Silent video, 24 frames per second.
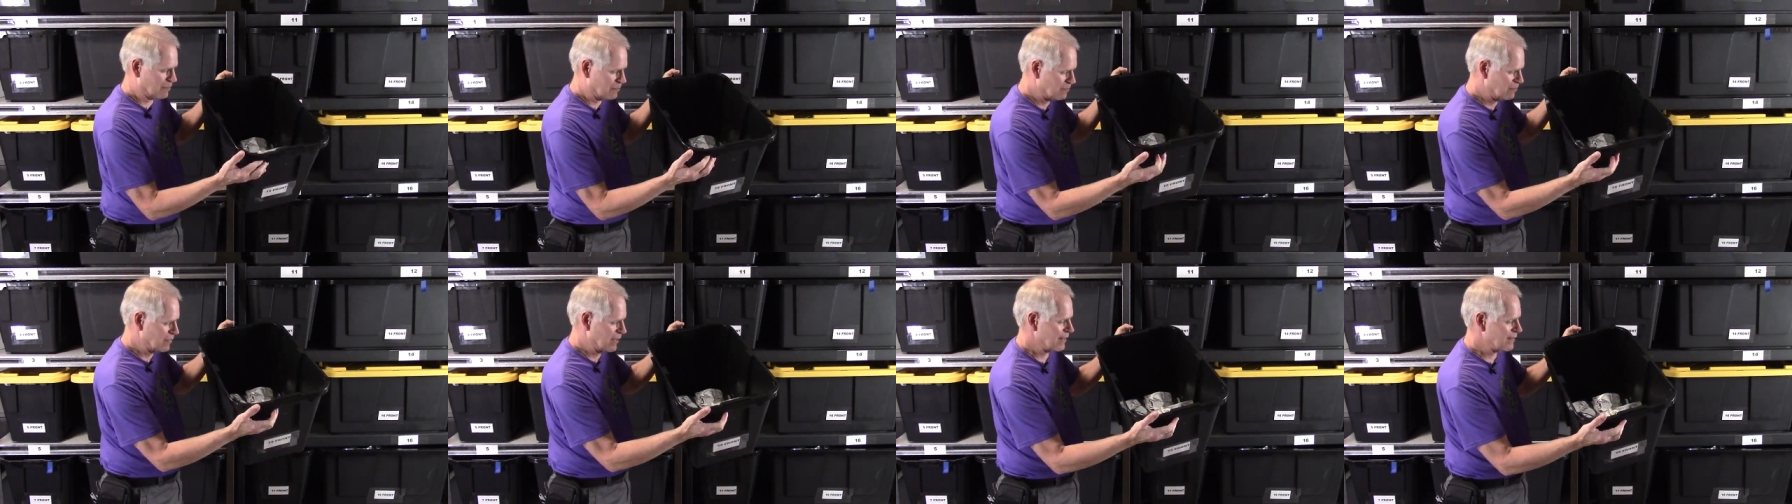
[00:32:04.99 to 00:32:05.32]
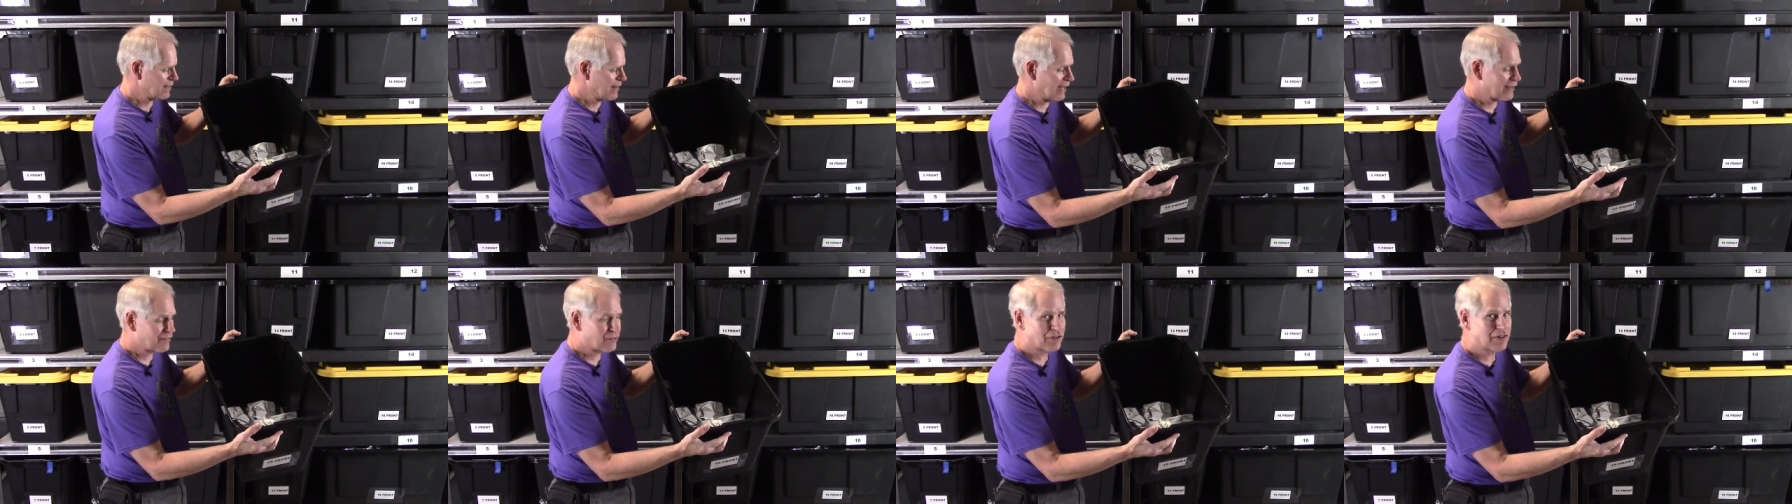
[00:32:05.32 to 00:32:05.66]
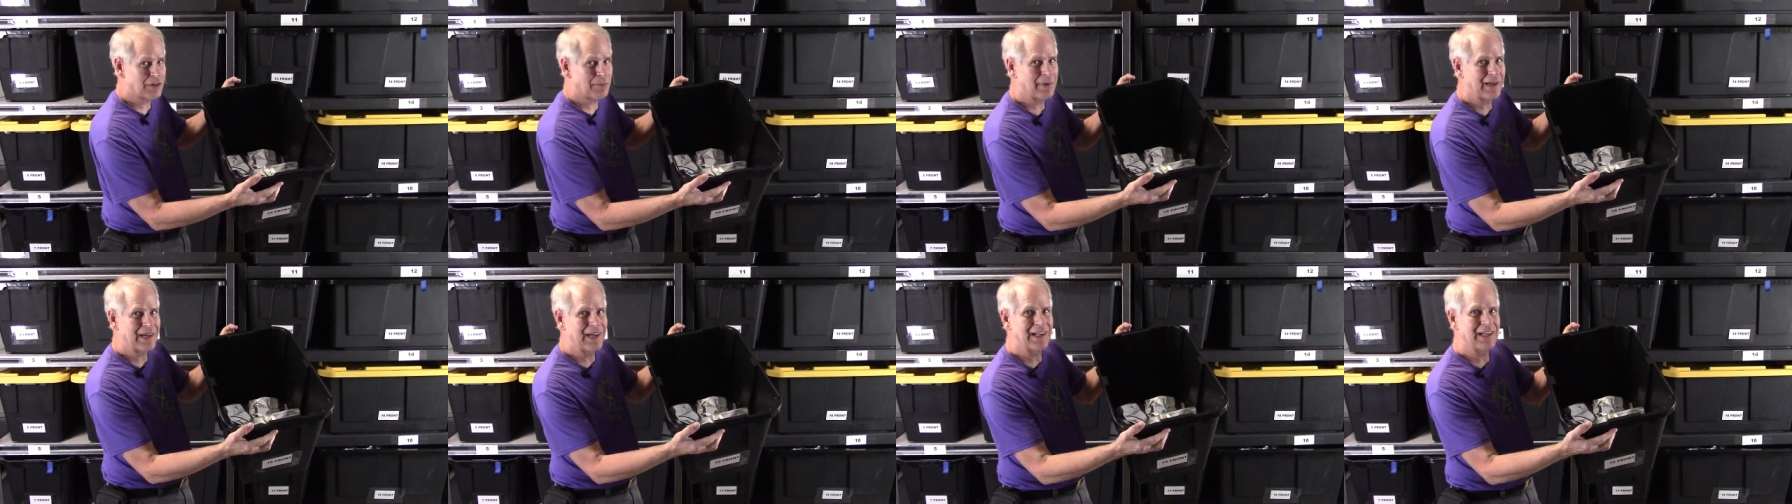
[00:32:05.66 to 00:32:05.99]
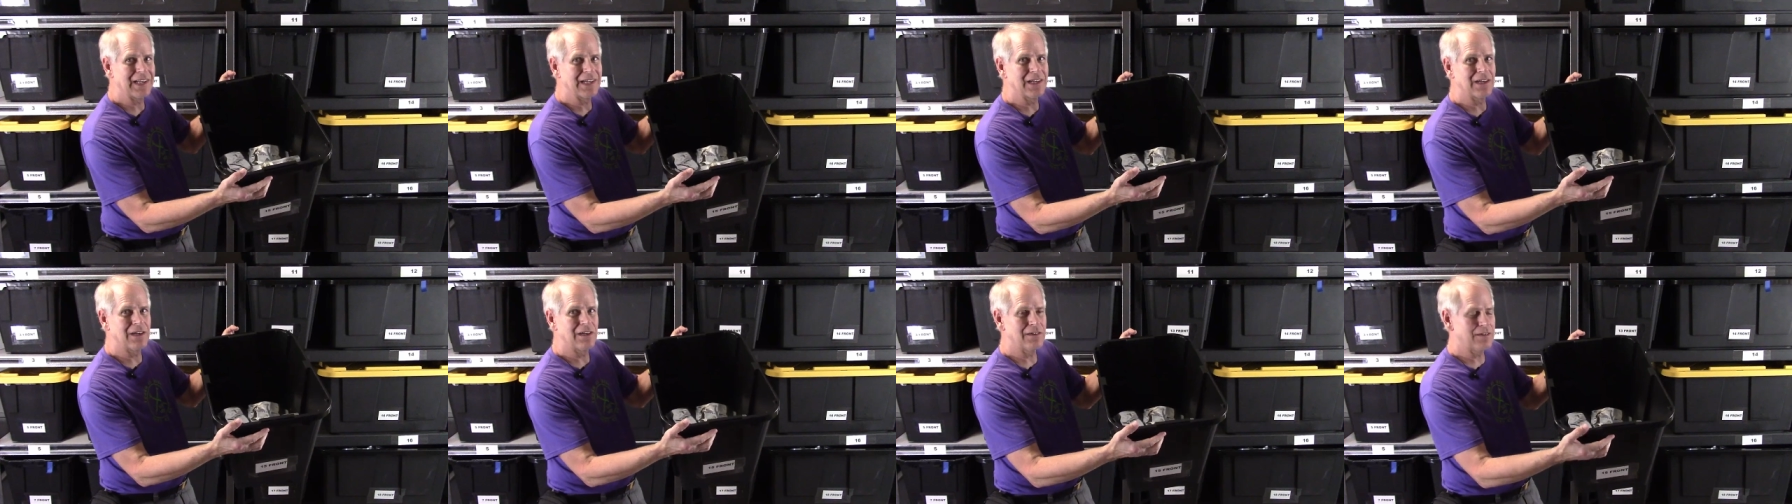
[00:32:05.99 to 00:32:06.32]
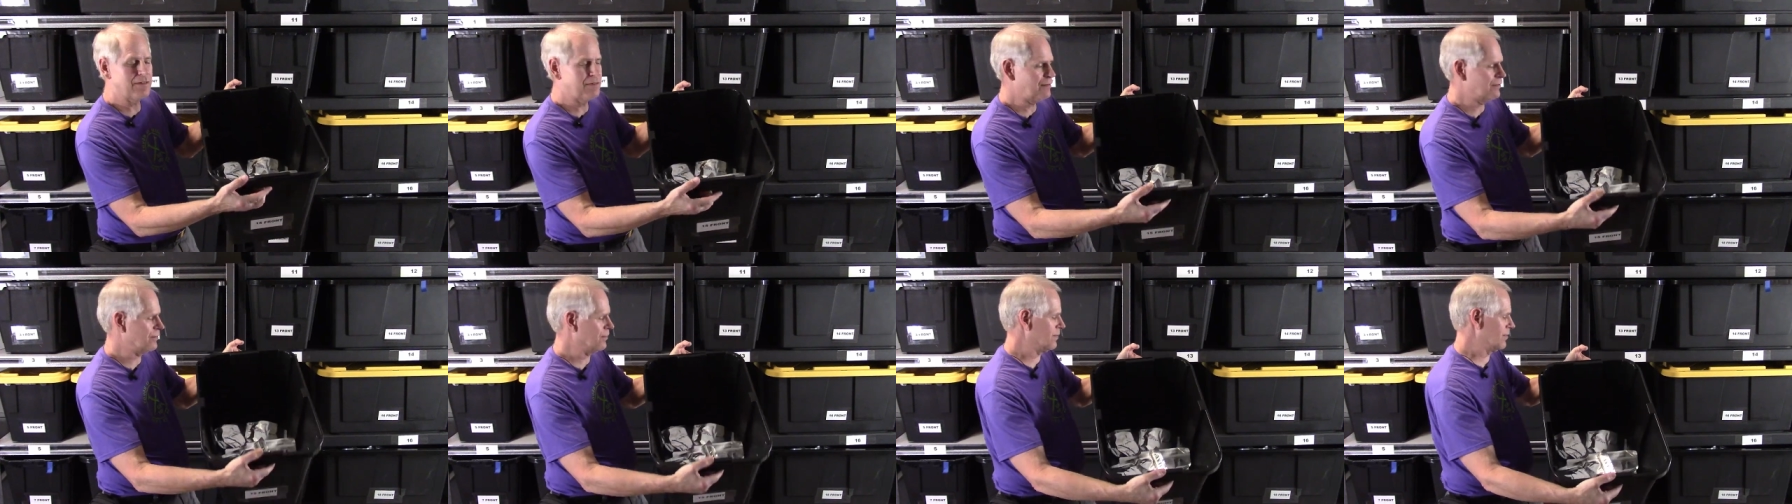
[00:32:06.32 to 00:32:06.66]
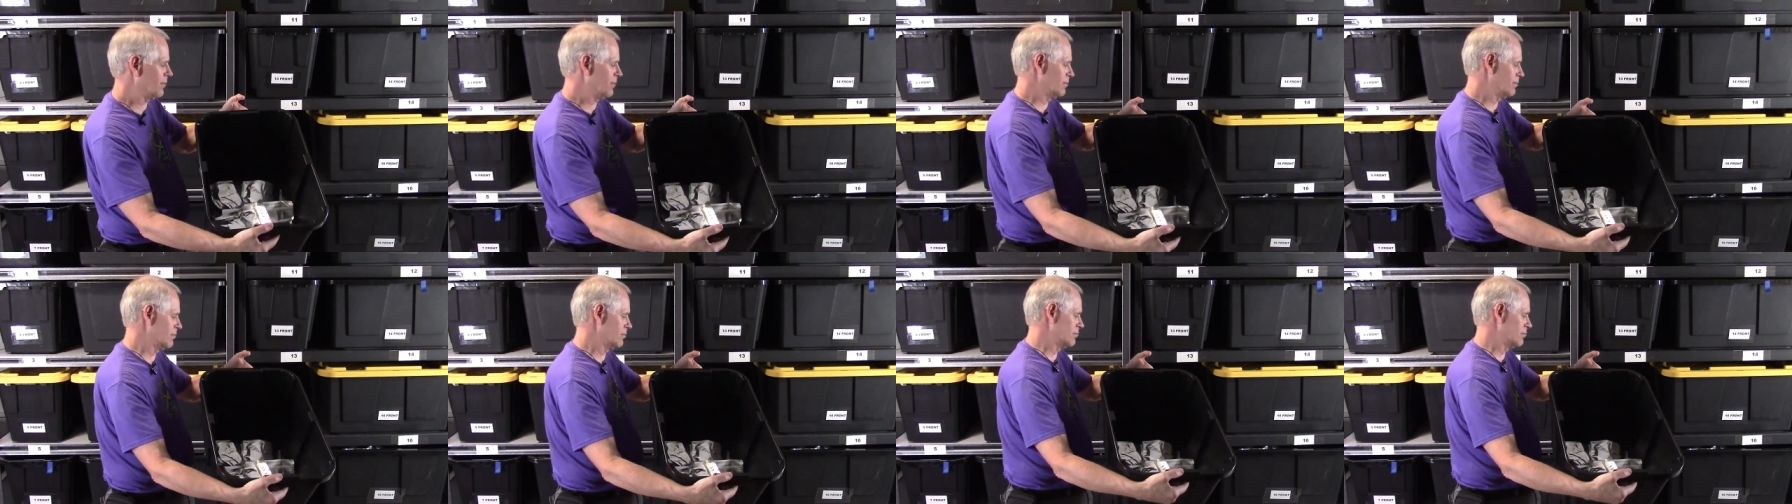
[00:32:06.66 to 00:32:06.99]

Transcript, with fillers: but that's the beginning of